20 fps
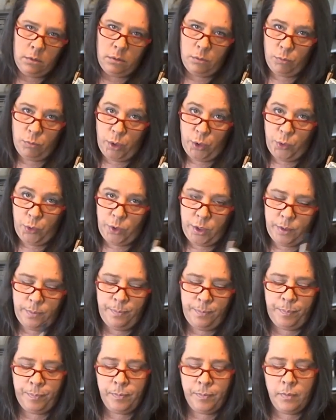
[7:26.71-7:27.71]
Rude.
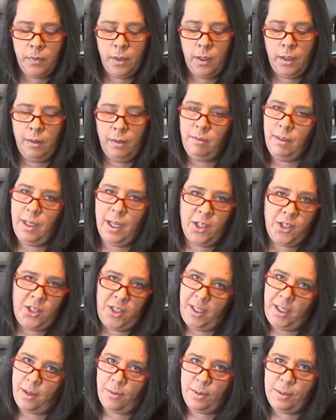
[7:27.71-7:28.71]

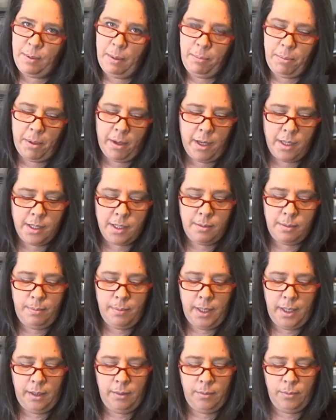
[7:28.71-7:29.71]
Actually, that was my boss.
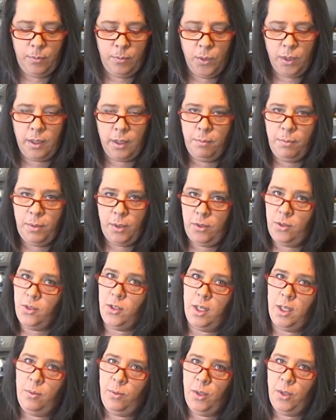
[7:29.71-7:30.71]
My work computer's
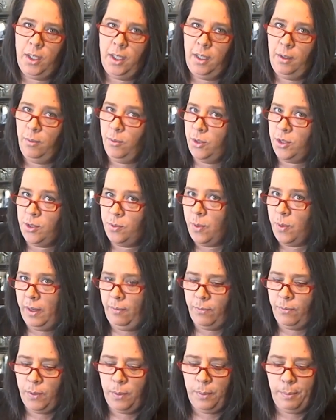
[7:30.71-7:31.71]
not working. We're just waiting
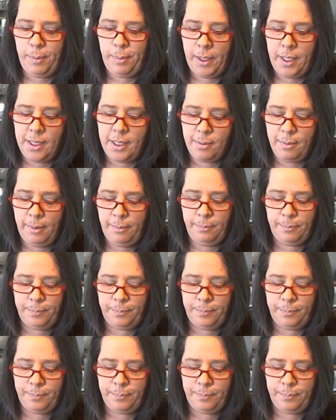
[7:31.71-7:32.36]
for a replacement.